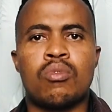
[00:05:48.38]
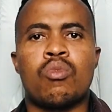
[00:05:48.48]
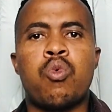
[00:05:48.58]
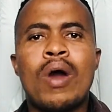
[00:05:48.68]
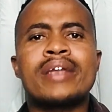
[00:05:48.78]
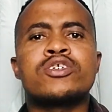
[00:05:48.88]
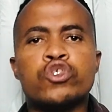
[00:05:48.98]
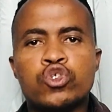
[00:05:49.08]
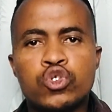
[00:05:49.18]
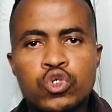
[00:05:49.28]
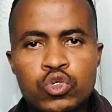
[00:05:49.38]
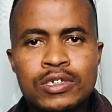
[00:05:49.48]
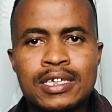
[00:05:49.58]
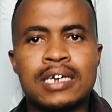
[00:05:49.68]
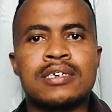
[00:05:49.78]
What new
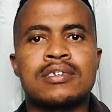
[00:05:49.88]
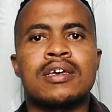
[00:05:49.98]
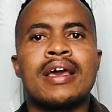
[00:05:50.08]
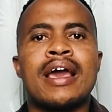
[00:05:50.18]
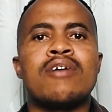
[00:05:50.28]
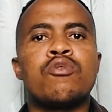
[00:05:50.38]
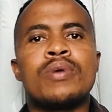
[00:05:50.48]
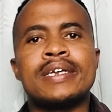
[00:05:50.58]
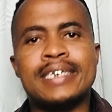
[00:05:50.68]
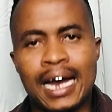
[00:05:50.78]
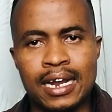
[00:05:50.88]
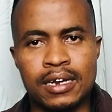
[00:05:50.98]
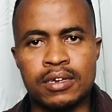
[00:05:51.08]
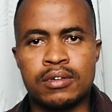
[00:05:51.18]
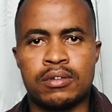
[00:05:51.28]
things have we done?
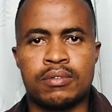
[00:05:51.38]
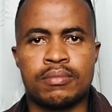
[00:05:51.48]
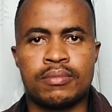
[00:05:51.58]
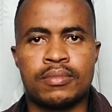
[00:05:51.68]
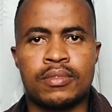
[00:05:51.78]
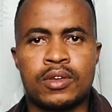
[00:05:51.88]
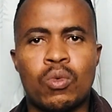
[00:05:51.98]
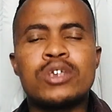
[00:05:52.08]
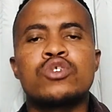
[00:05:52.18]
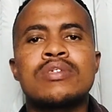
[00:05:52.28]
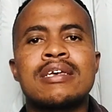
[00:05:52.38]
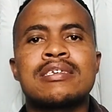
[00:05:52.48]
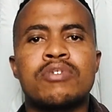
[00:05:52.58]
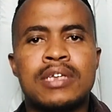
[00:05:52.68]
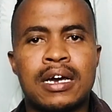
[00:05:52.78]
What new things
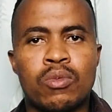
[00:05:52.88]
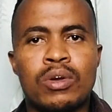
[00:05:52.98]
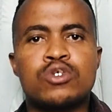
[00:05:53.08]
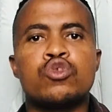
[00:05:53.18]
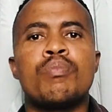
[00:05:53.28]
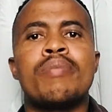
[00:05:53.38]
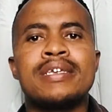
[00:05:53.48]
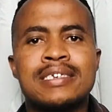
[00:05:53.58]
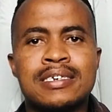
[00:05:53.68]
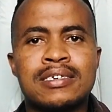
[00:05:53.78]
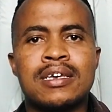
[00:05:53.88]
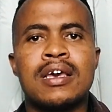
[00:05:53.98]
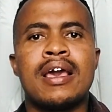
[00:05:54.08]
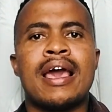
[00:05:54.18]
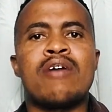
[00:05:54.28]
have we done? What new businesses
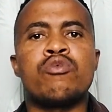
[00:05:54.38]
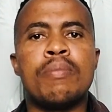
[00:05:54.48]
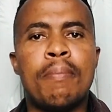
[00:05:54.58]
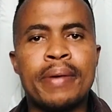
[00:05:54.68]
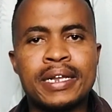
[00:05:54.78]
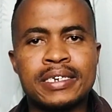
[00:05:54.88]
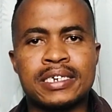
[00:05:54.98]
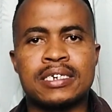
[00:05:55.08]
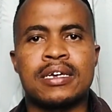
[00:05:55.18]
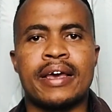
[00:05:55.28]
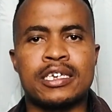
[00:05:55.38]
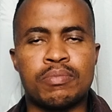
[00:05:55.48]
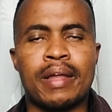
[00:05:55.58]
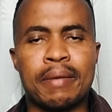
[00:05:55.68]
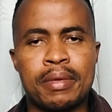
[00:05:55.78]
have we built as
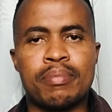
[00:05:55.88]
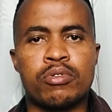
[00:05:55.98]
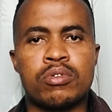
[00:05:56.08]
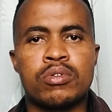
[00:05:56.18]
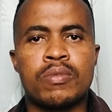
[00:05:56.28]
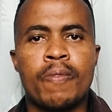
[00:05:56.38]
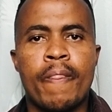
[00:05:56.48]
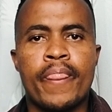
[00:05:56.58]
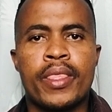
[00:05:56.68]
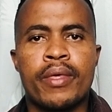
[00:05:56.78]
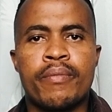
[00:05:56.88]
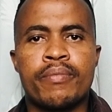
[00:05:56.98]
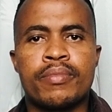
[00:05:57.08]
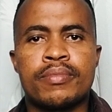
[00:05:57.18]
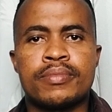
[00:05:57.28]
Black people?
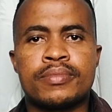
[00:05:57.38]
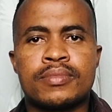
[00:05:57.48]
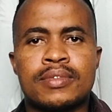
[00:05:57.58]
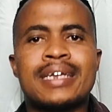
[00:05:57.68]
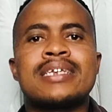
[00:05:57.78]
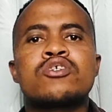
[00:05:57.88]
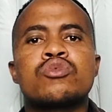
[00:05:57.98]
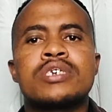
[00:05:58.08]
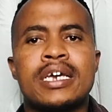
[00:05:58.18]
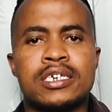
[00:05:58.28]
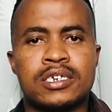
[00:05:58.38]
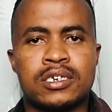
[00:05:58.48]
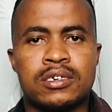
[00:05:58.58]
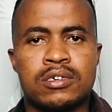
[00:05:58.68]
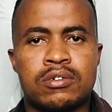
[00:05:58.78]
That needs to change.
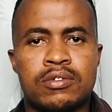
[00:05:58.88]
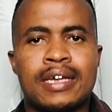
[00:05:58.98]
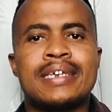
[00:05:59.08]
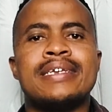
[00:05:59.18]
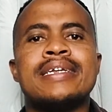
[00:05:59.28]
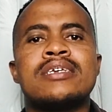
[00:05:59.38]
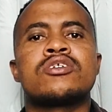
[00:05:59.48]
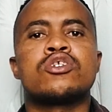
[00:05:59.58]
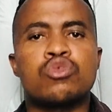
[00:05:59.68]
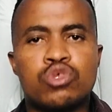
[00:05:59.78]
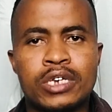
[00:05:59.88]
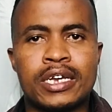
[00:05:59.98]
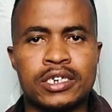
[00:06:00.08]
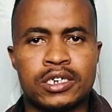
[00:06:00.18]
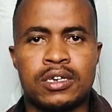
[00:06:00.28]
That needs to
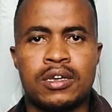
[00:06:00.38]
change.